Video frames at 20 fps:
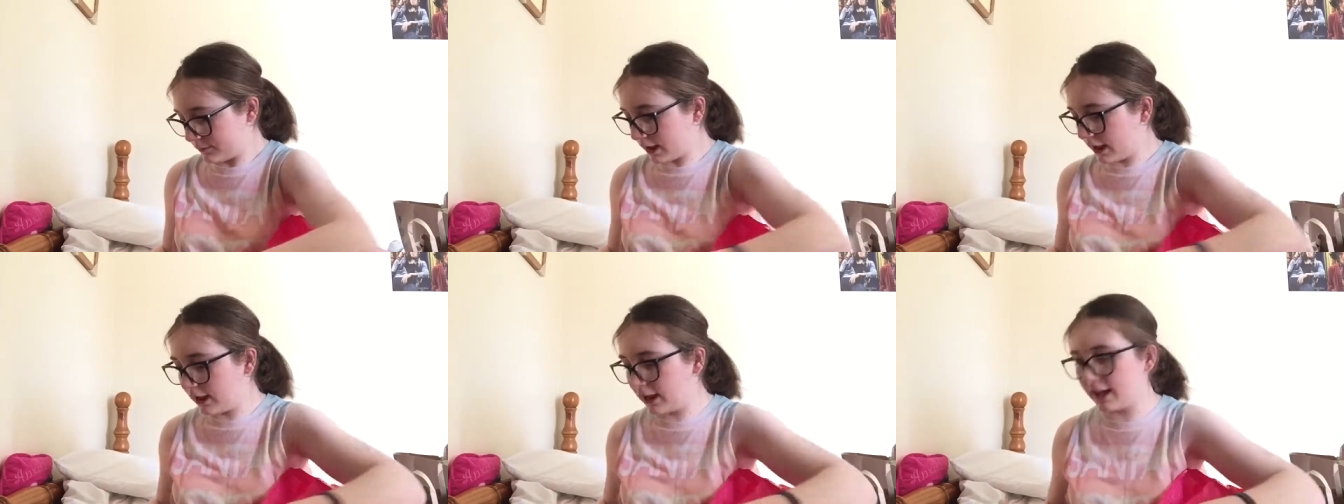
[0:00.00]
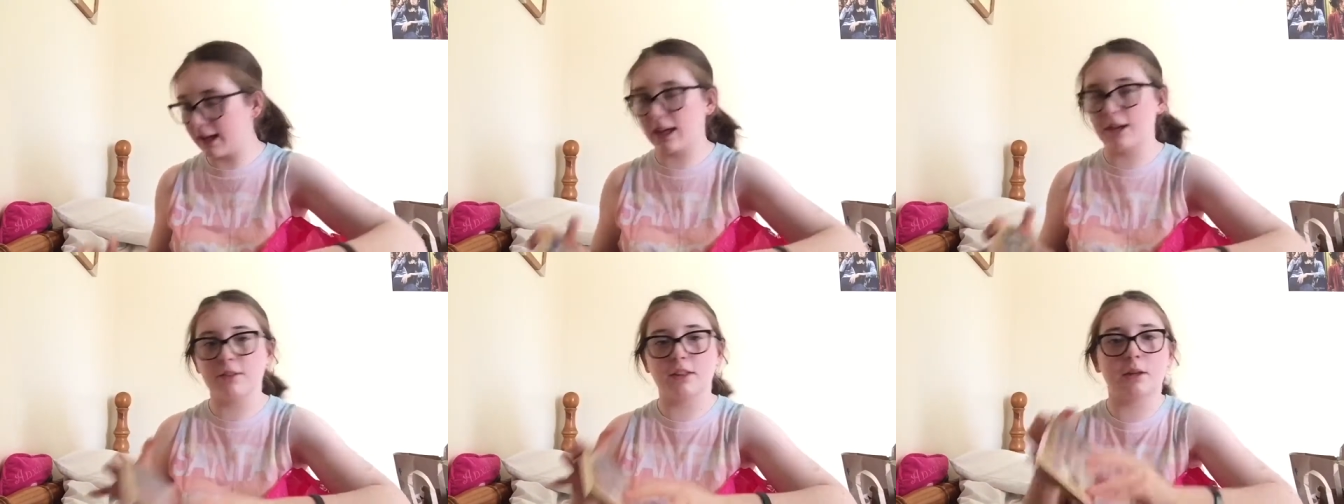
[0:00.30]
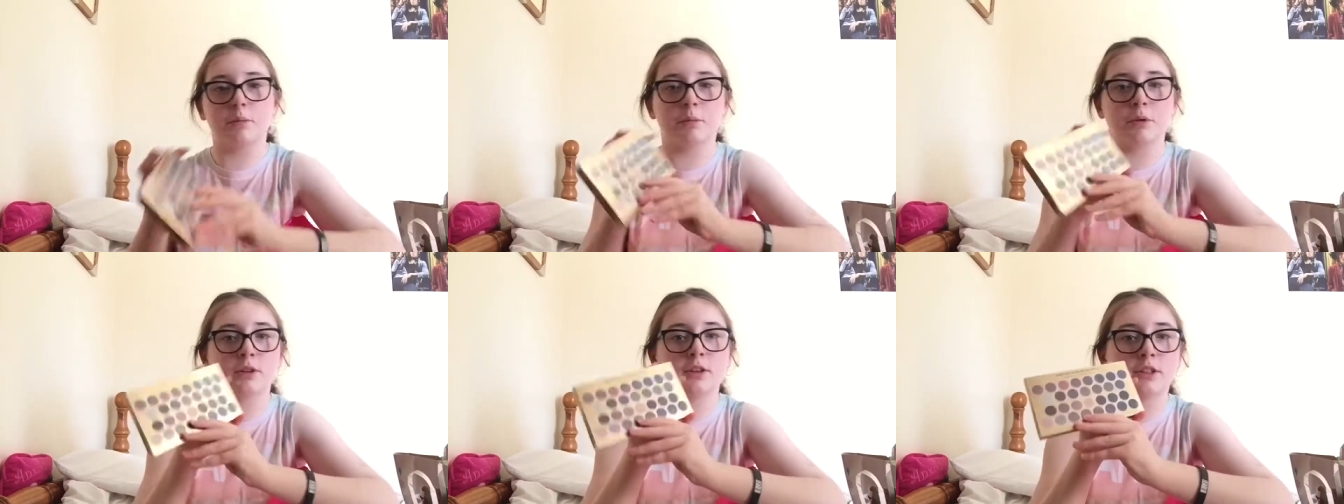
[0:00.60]
I like how
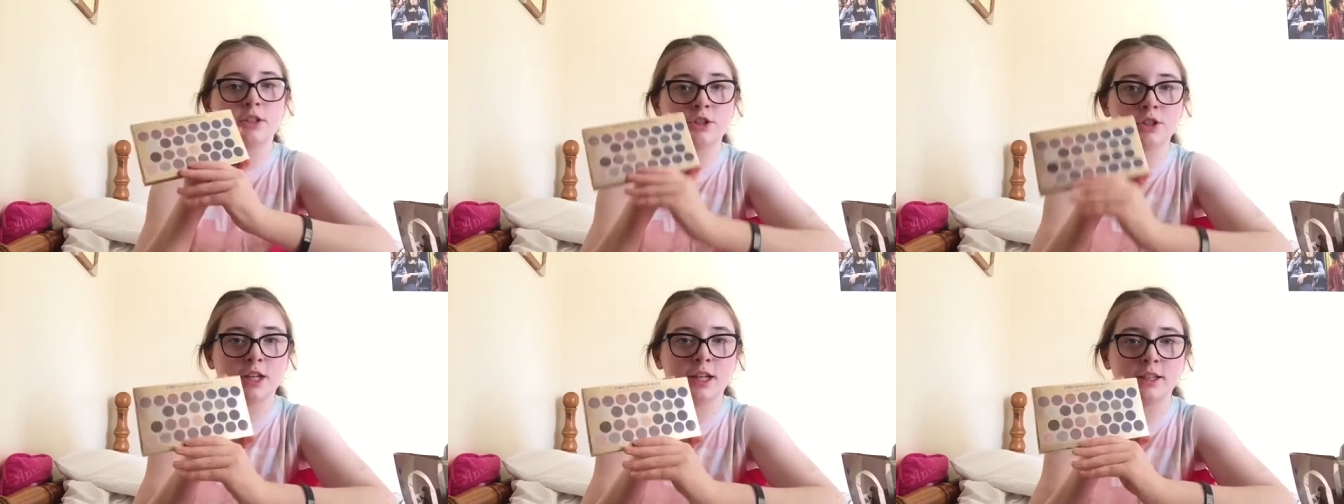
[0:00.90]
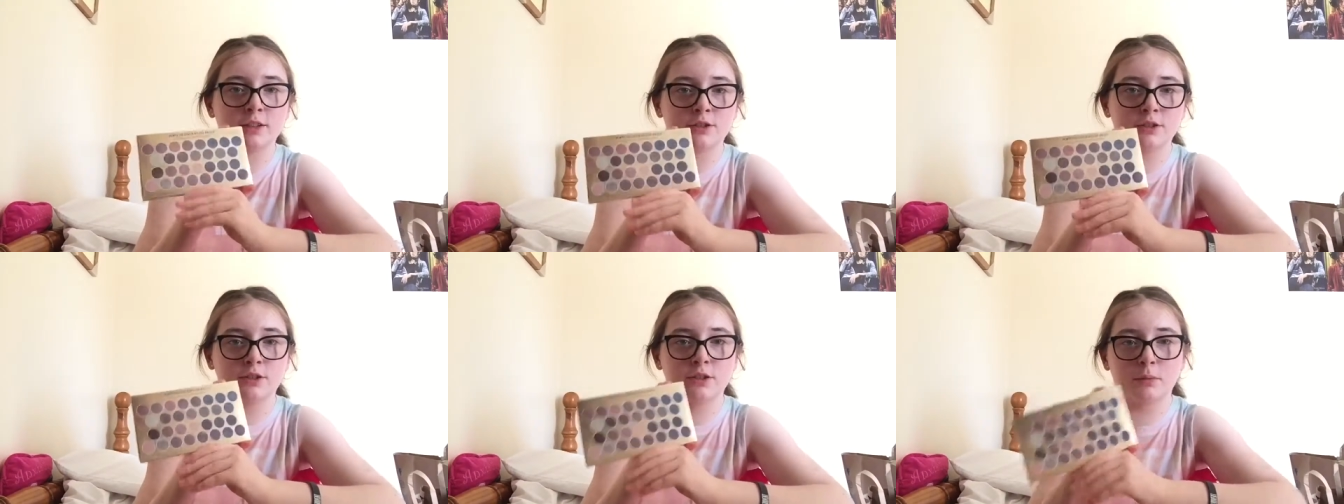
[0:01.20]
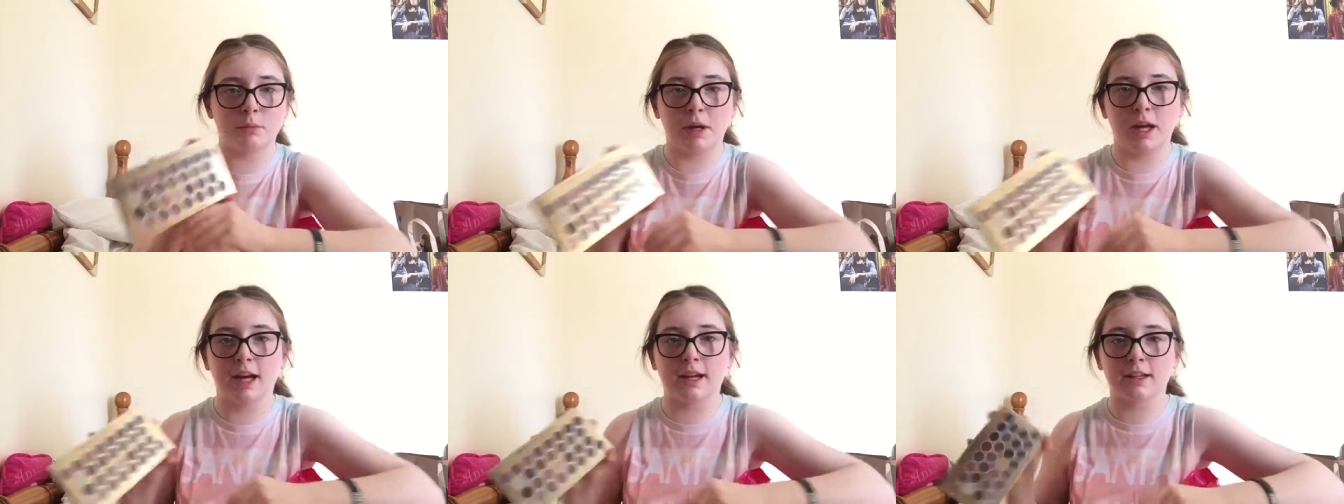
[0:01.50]
they put the shades on
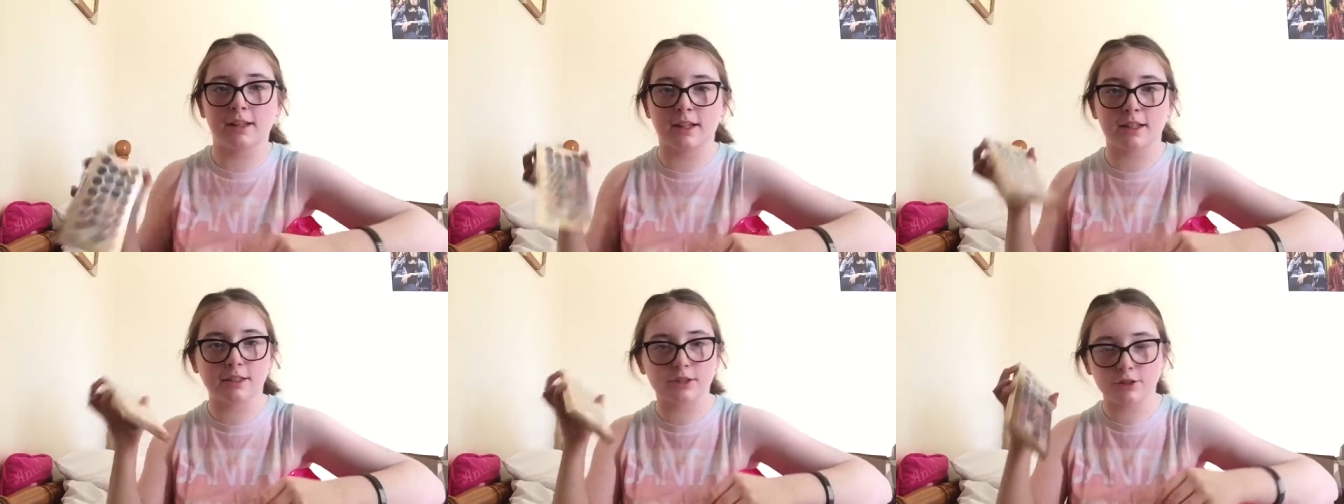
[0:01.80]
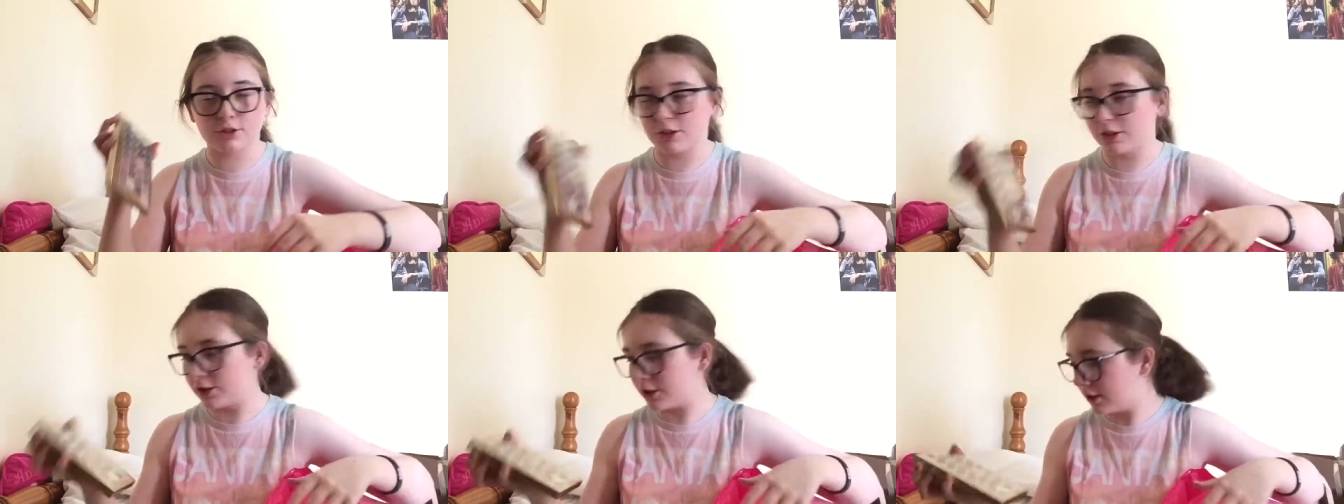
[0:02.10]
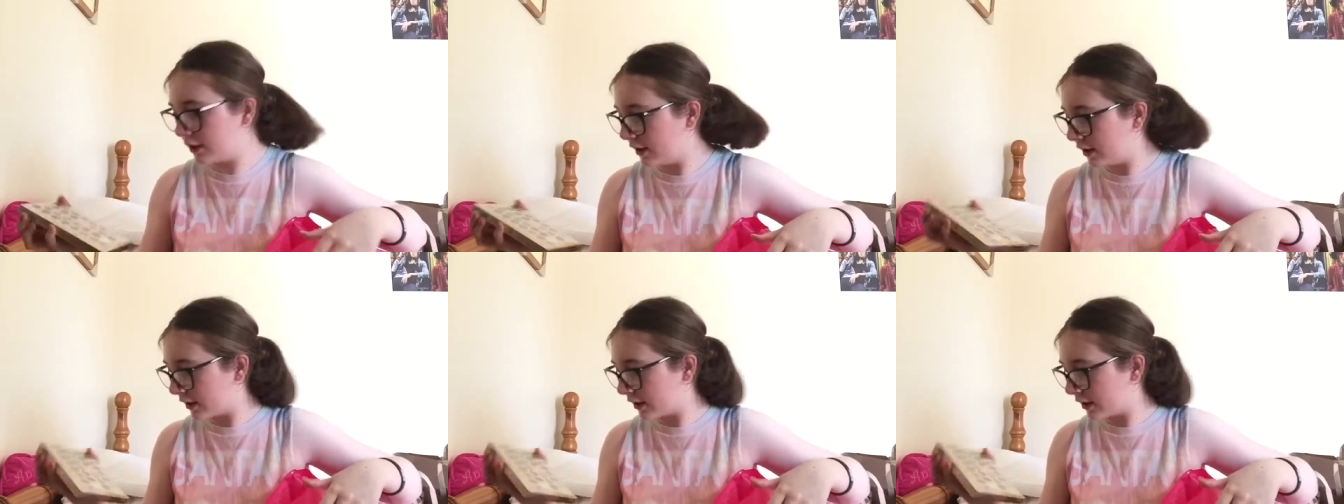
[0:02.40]
the back that's good